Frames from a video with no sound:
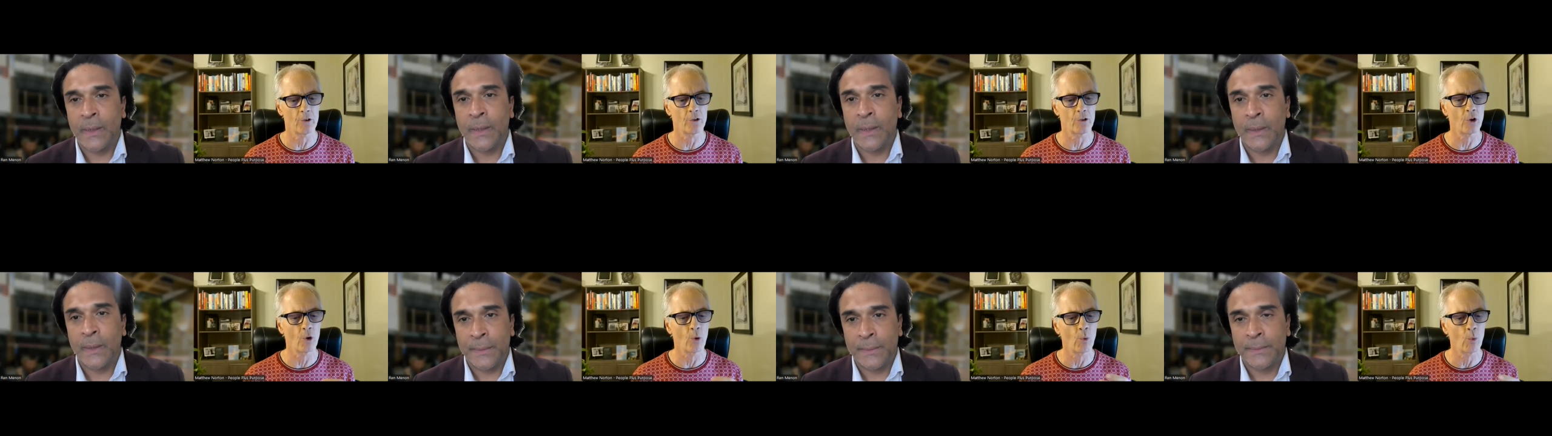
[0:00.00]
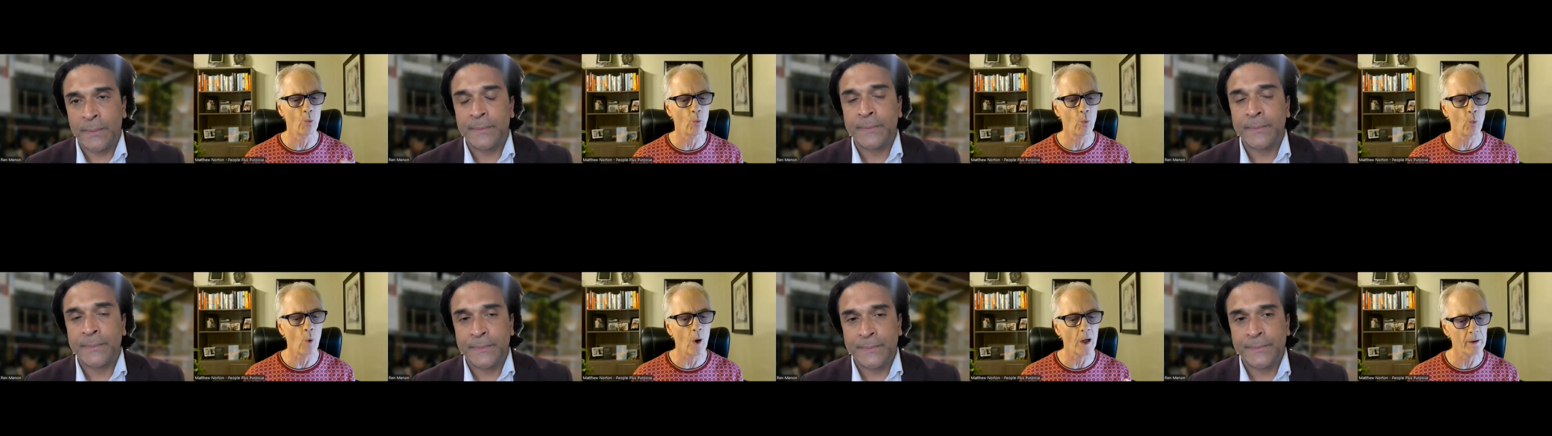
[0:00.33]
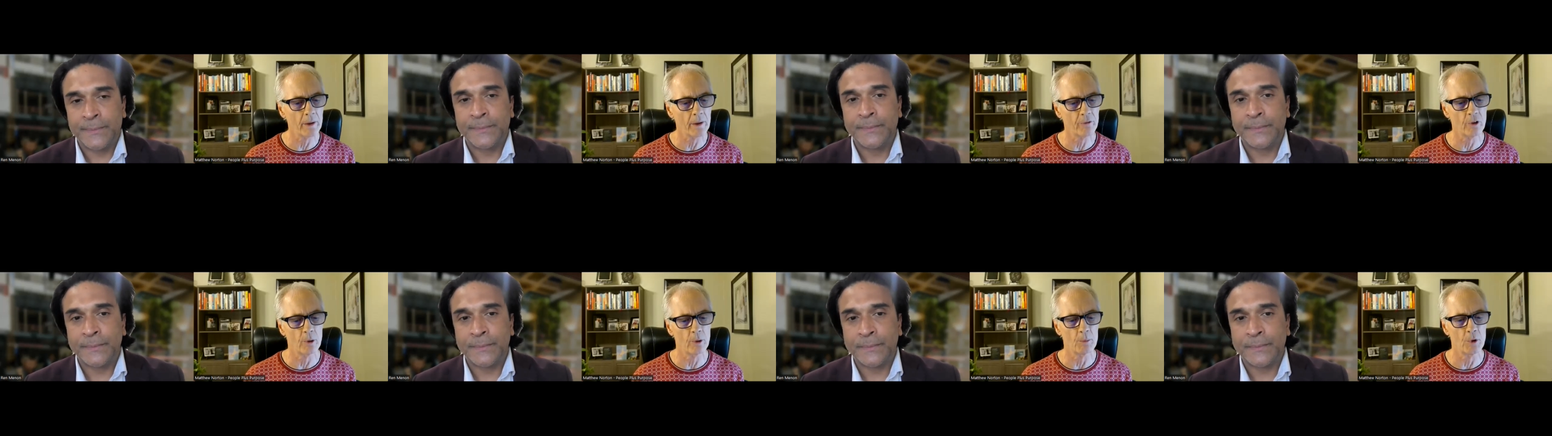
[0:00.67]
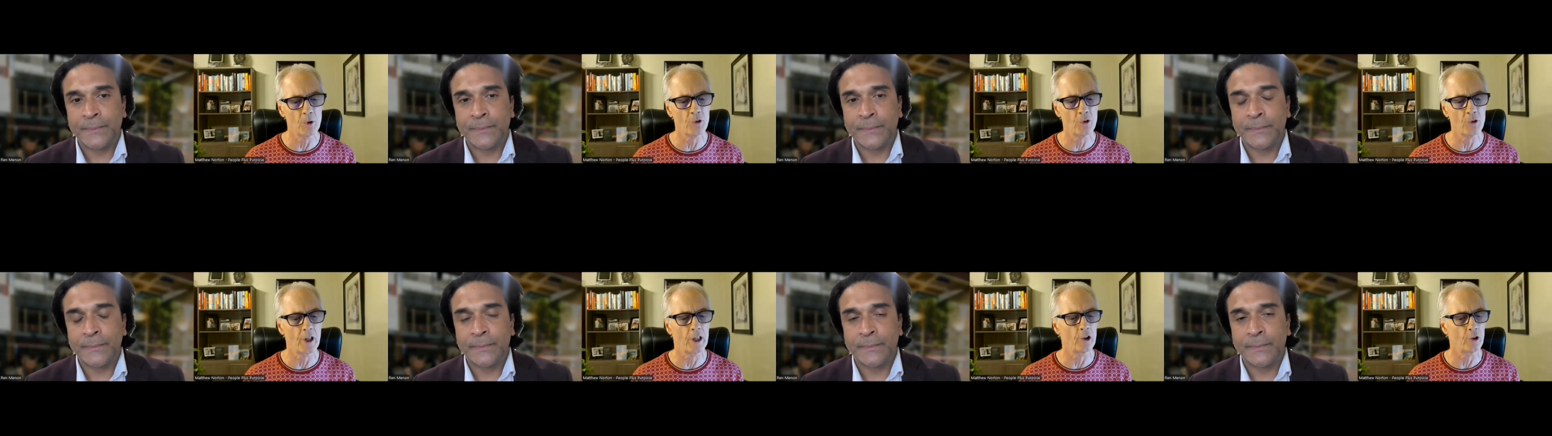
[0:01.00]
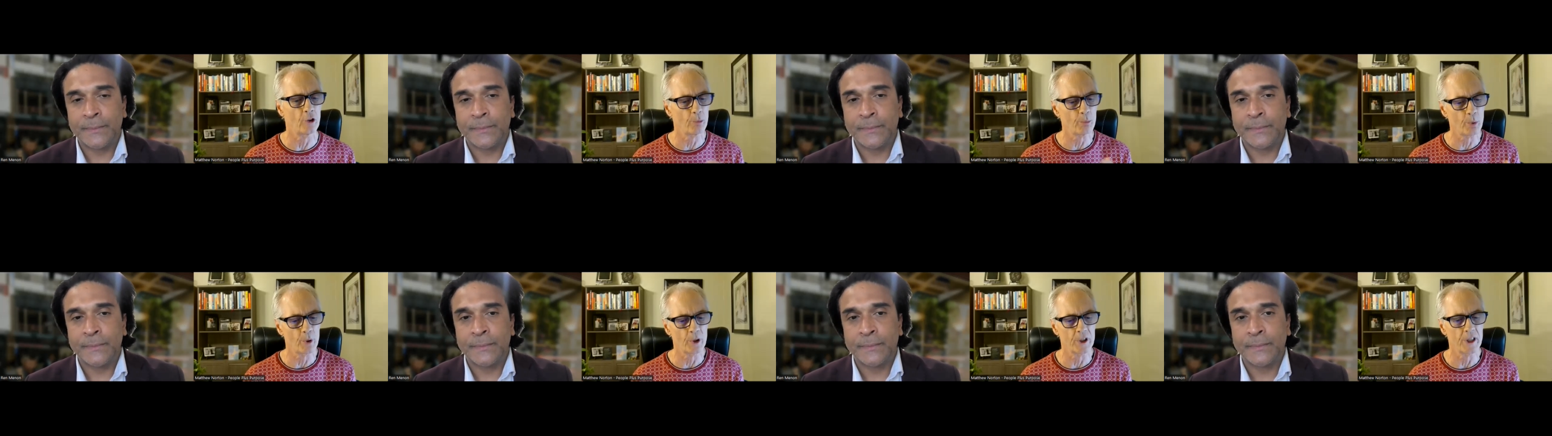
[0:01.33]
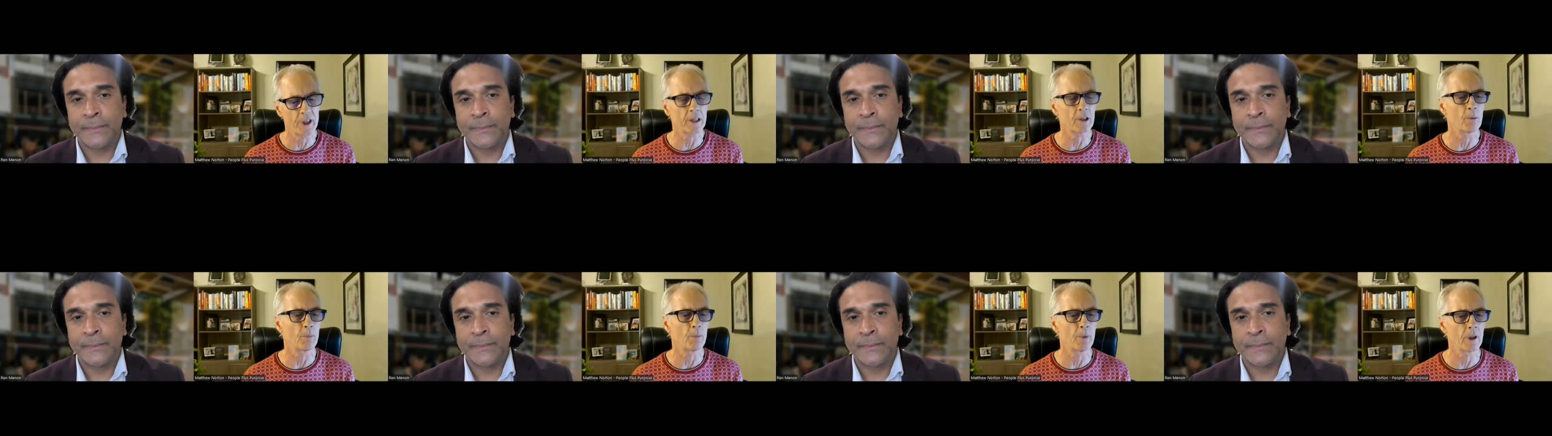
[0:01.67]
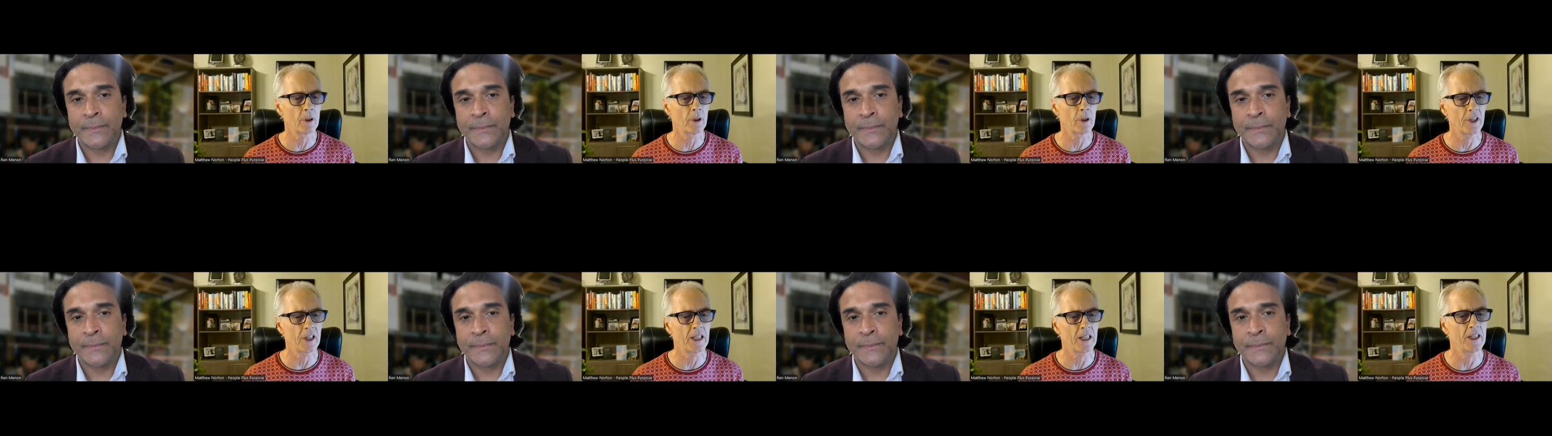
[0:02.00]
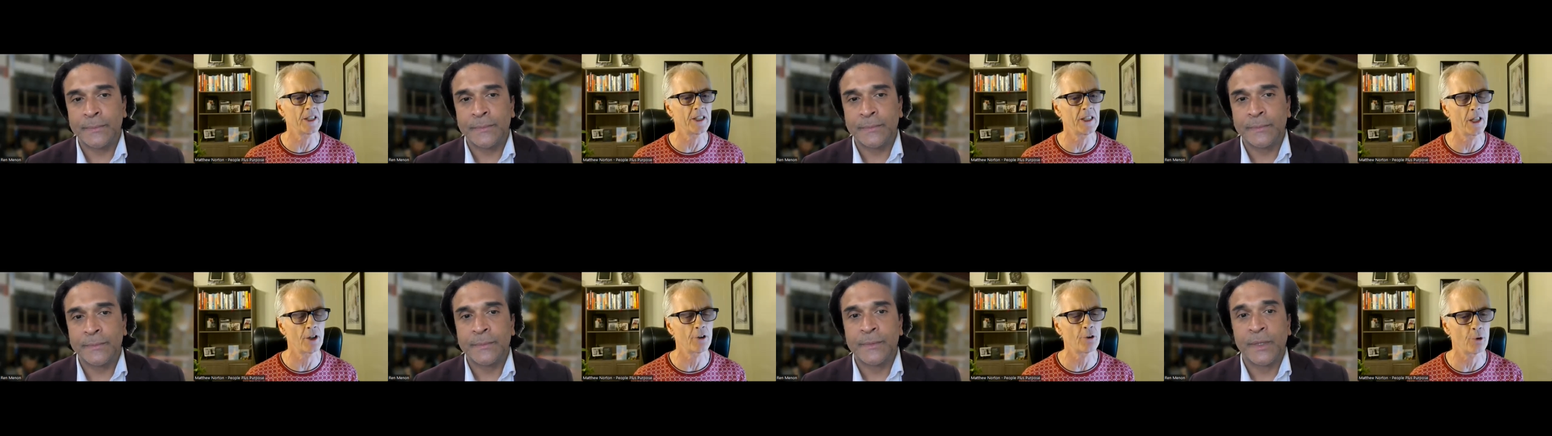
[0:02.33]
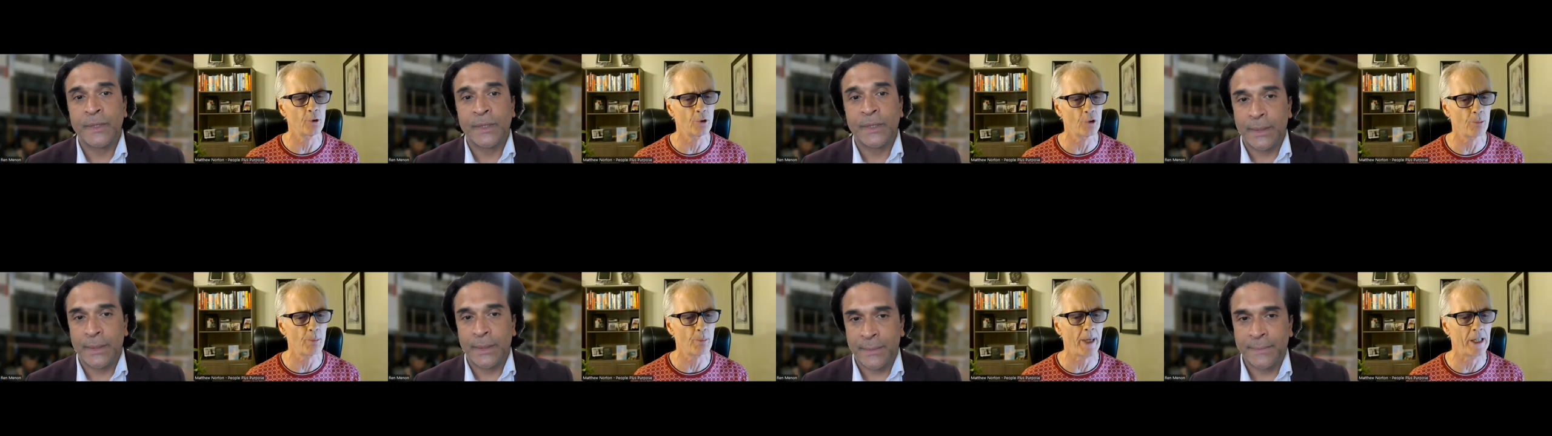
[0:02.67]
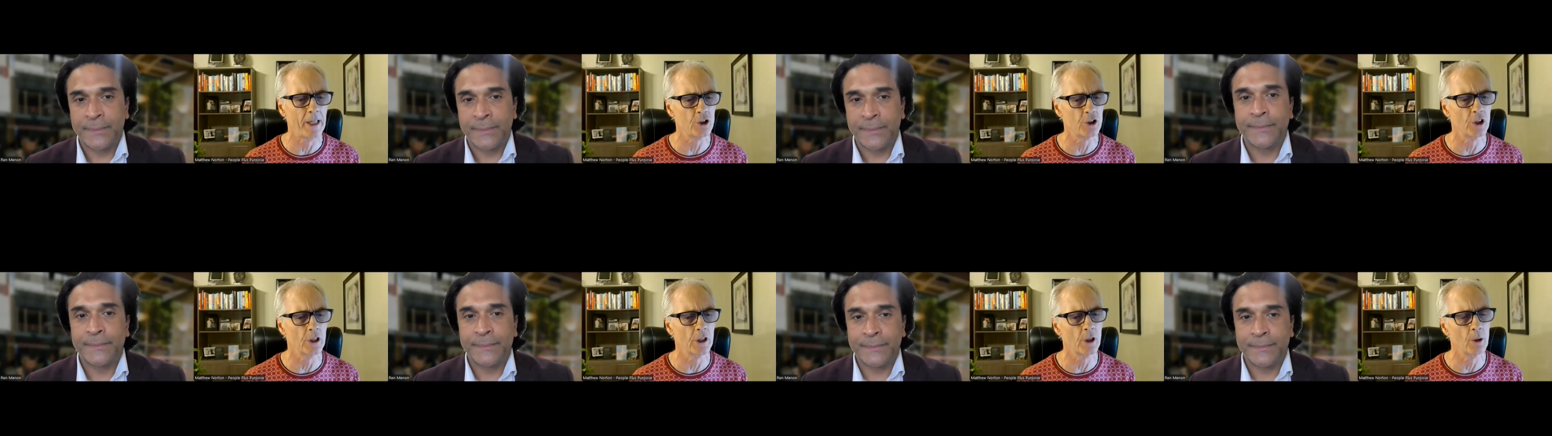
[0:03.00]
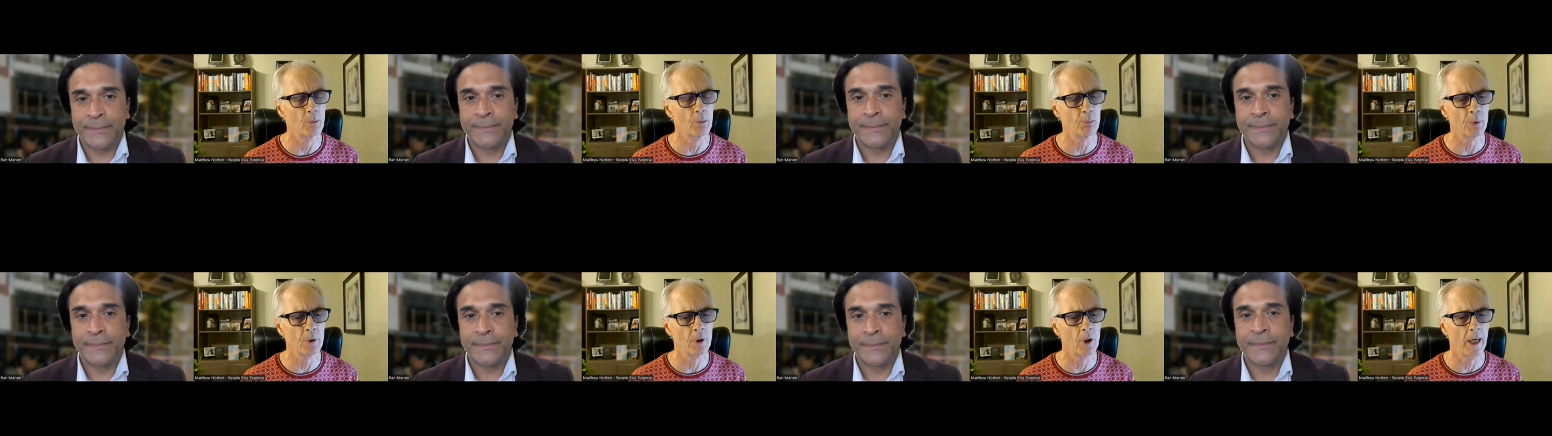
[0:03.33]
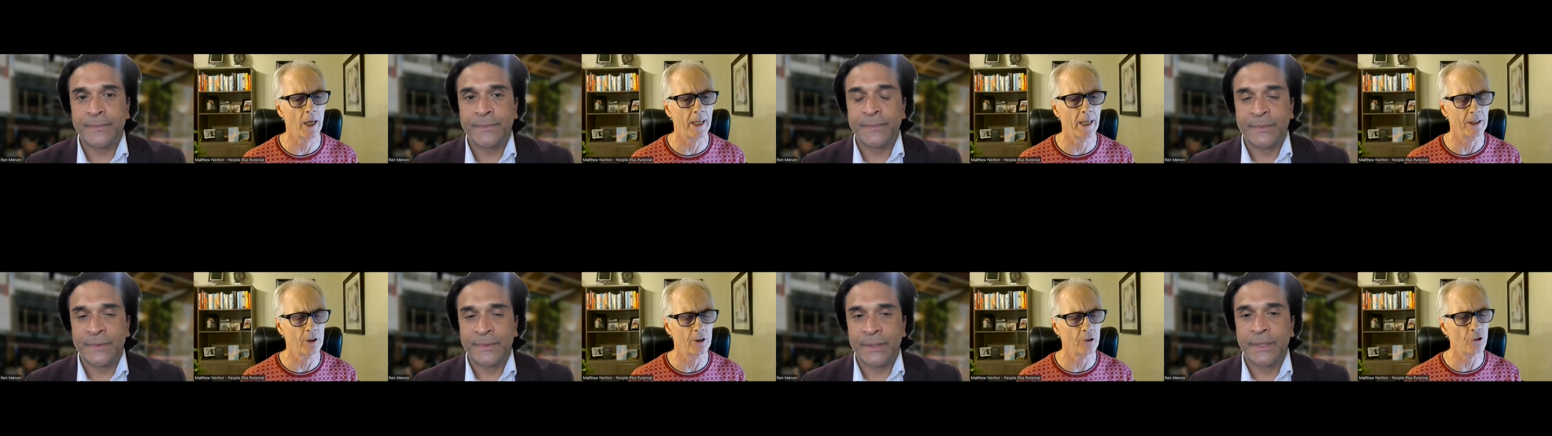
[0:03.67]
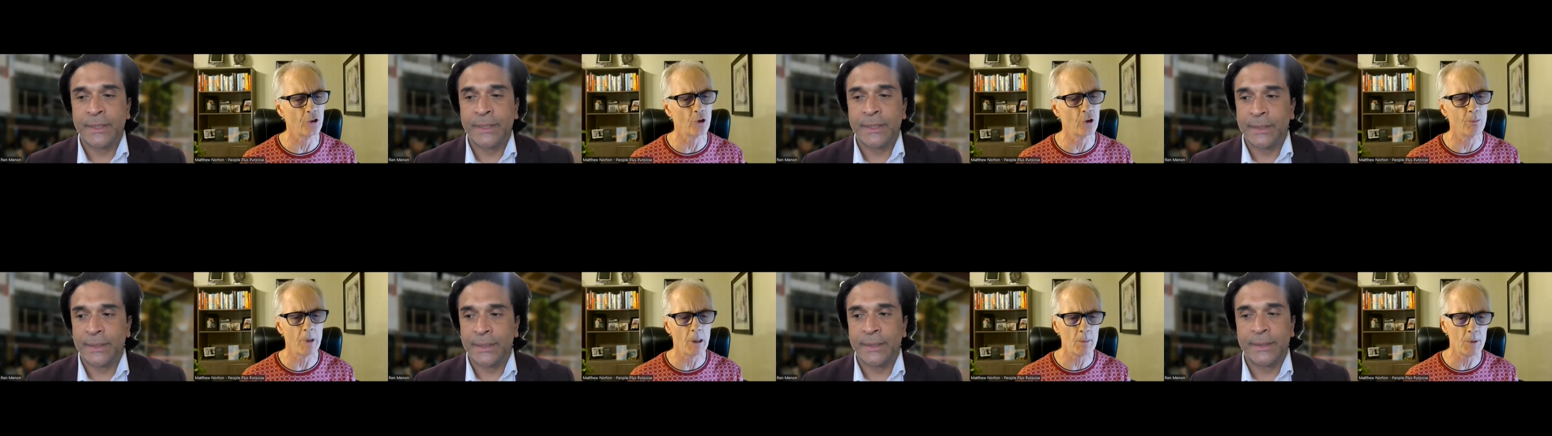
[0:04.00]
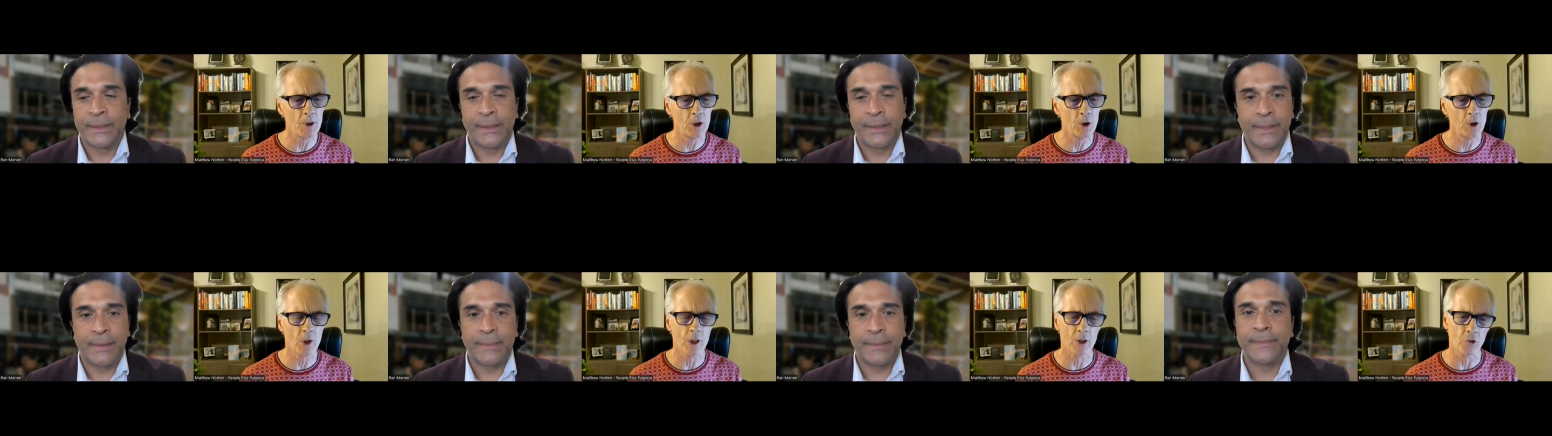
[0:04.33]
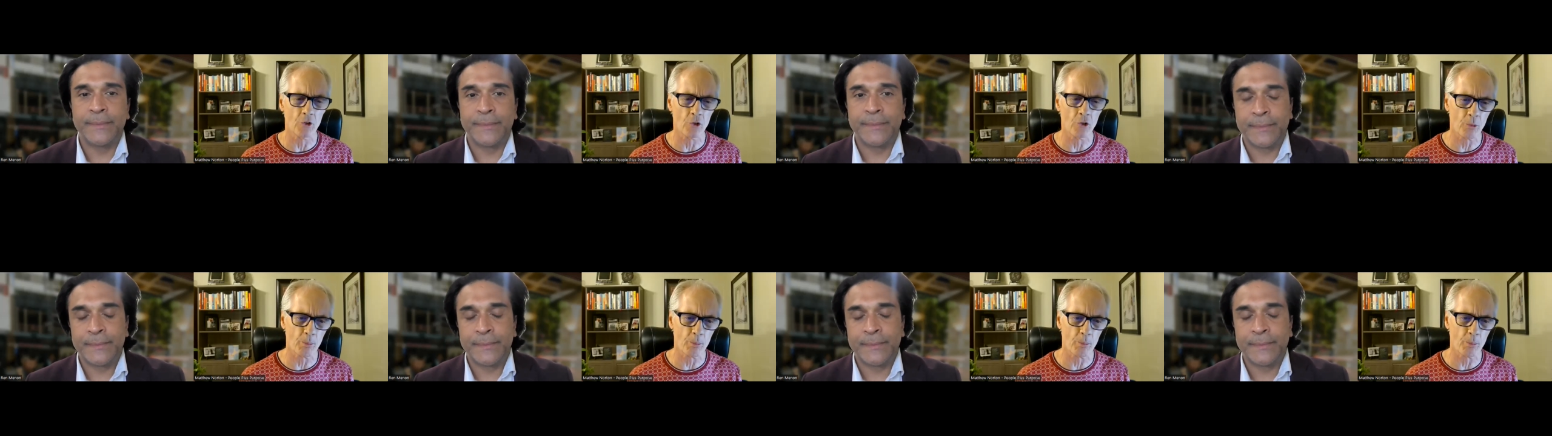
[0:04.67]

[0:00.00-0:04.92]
Speaker 1: So one of them you said is predictability, and the other is patient compliance. So maybe you could